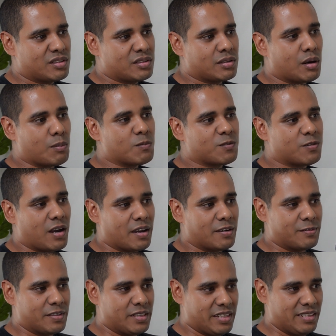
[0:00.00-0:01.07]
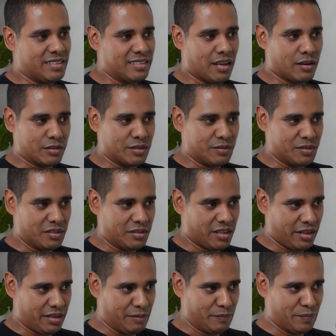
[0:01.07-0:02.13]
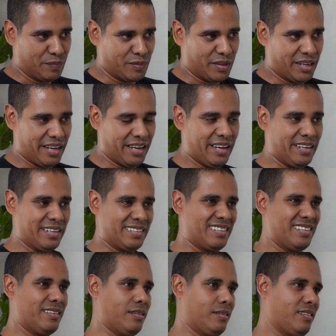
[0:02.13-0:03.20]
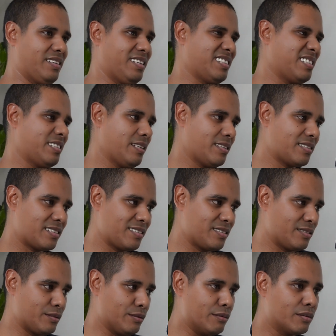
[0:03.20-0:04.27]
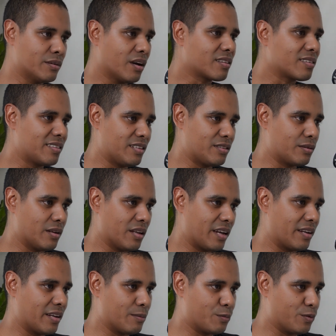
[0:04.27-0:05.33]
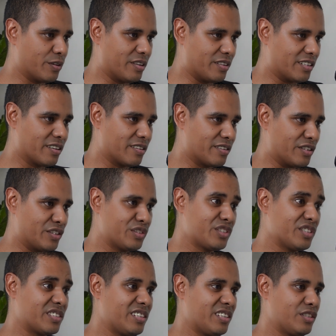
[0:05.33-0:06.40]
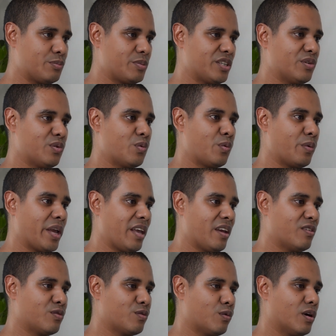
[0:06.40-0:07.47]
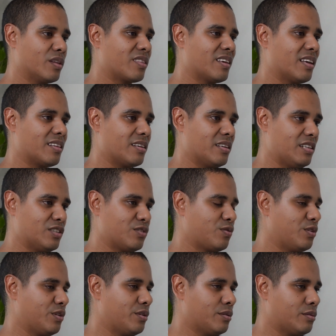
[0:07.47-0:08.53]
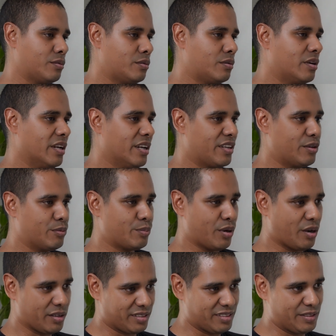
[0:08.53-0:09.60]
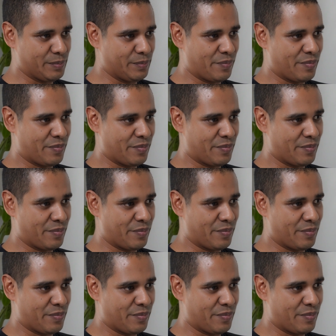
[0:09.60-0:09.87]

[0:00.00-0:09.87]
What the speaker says: top 5 needs out of the 10. And these needs do not need to line up with each other. You just need to be aware of what that is for you and your partner.